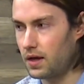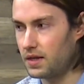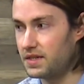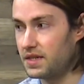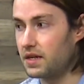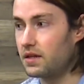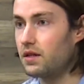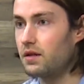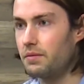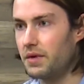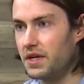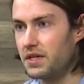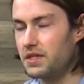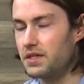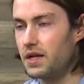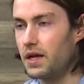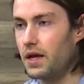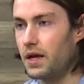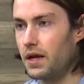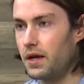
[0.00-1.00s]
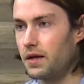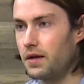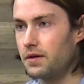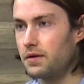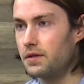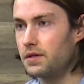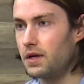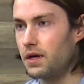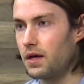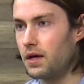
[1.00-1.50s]
declamated
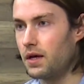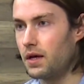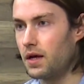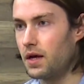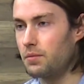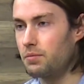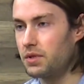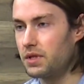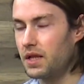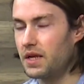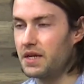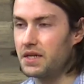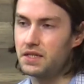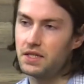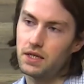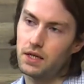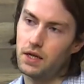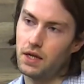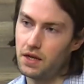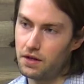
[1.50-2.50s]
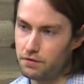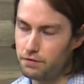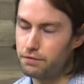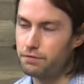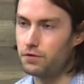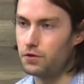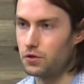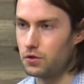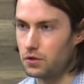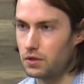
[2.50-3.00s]
and played in
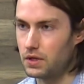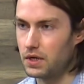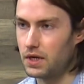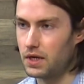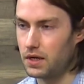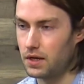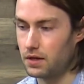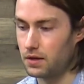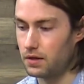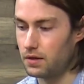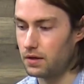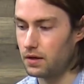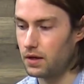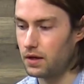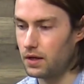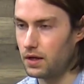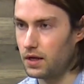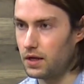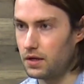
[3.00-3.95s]
full in